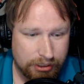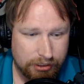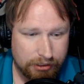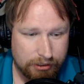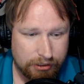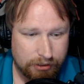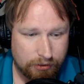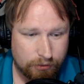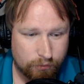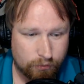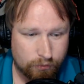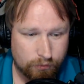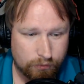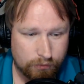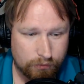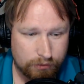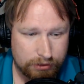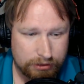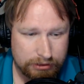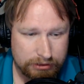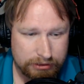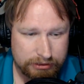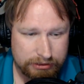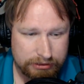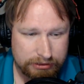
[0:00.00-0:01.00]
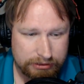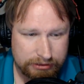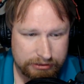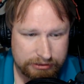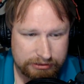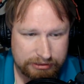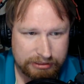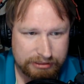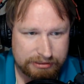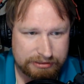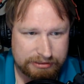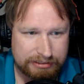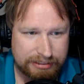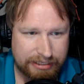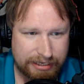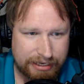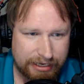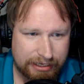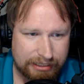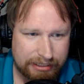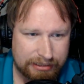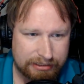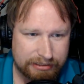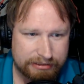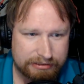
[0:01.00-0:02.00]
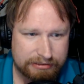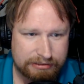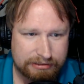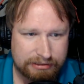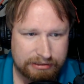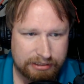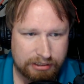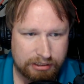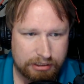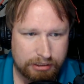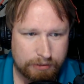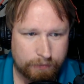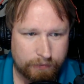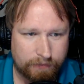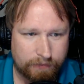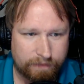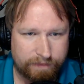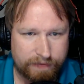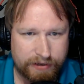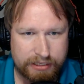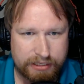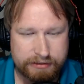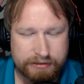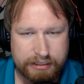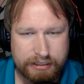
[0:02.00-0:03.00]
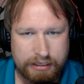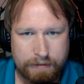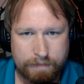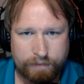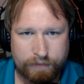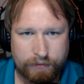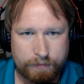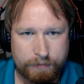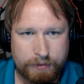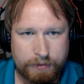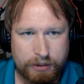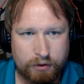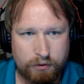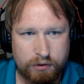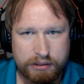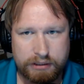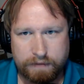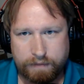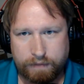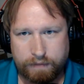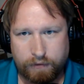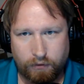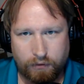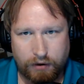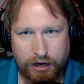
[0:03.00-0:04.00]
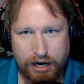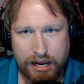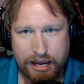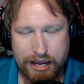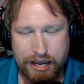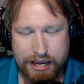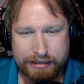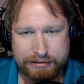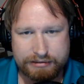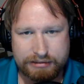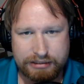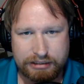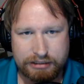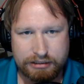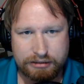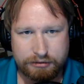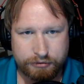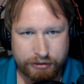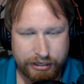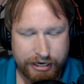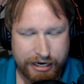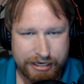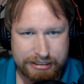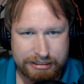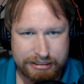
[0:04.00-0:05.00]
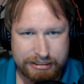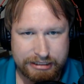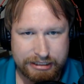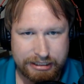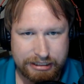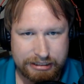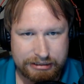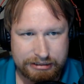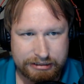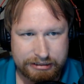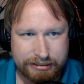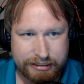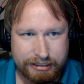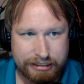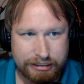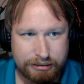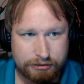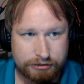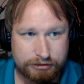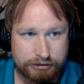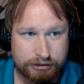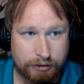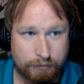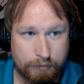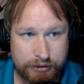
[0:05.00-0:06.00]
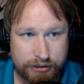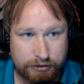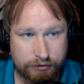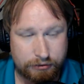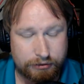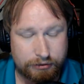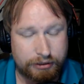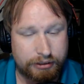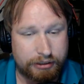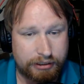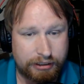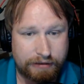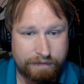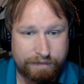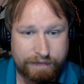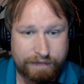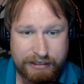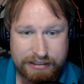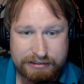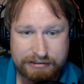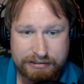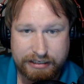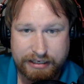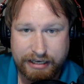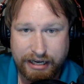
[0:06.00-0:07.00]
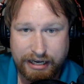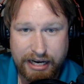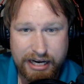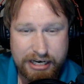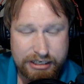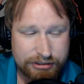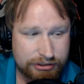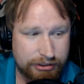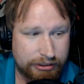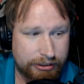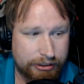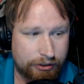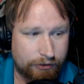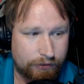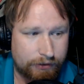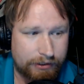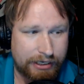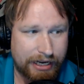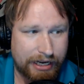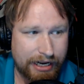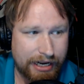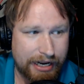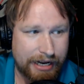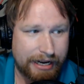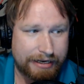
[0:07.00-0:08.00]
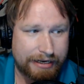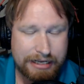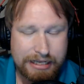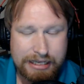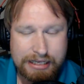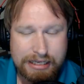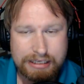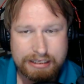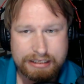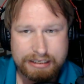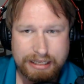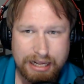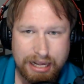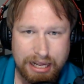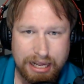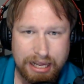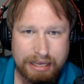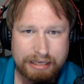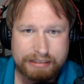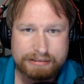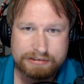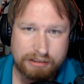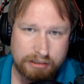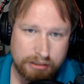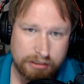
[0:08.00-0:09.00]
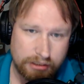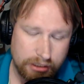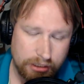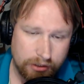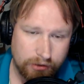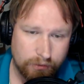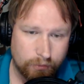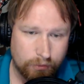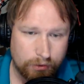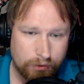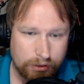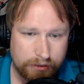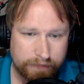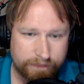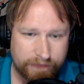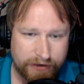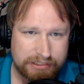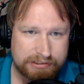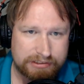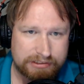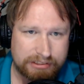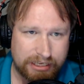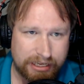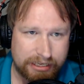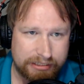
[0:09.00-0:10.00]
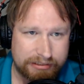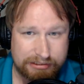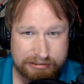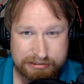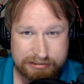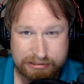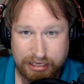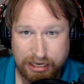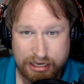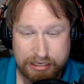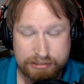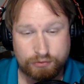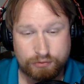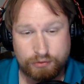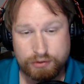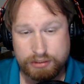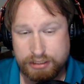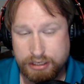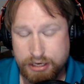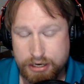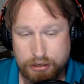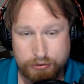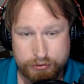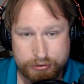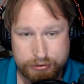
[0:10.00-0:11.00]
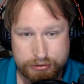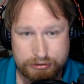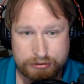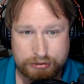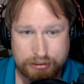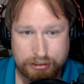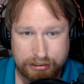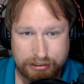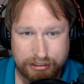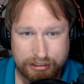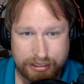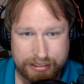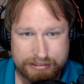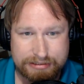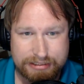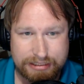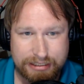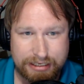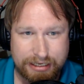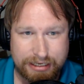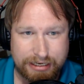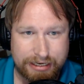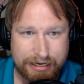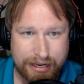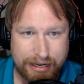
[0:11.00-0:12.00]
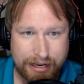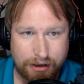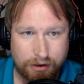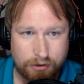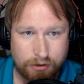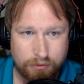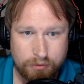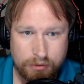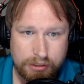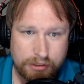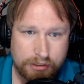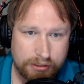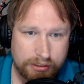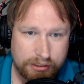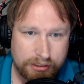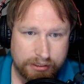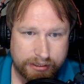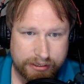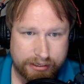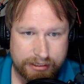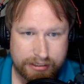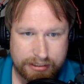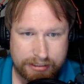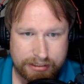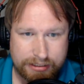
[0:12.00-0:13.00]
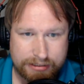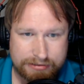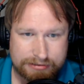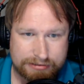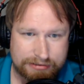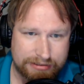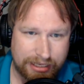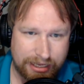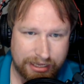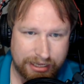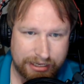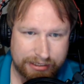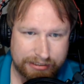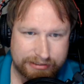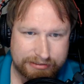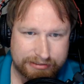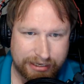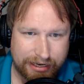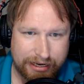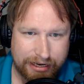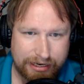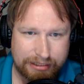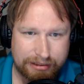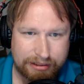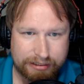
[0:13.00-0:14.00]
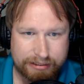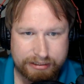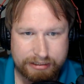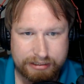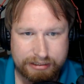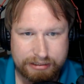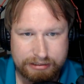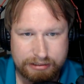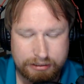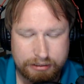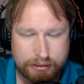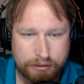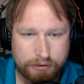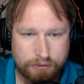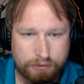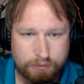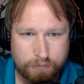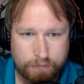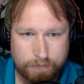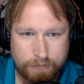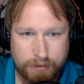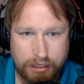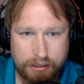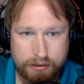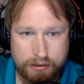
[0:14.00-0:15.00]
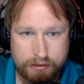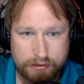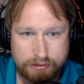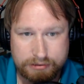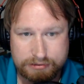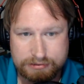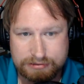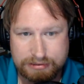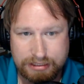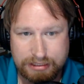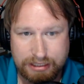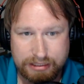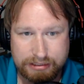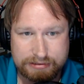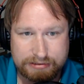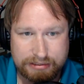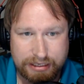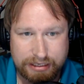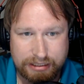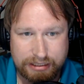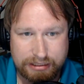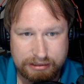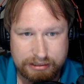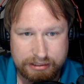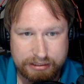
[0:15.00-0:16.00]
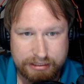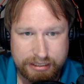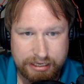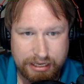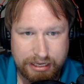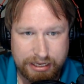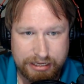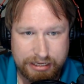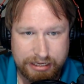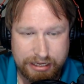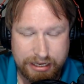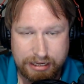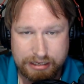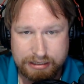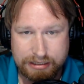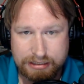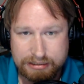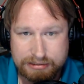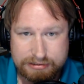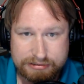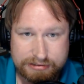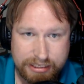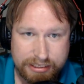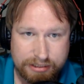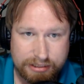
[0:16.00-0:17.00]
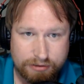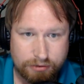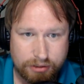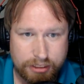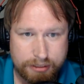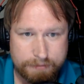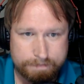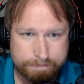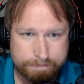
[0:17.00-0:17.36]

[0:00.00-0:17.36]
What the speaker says: what exactly is going to prevent them from going to Verizon or AT&T or someone during an investigation and going, hey, guys, we're investigating these guys. We know you're collecting it now. It's not exactly, it's not exactly a secret.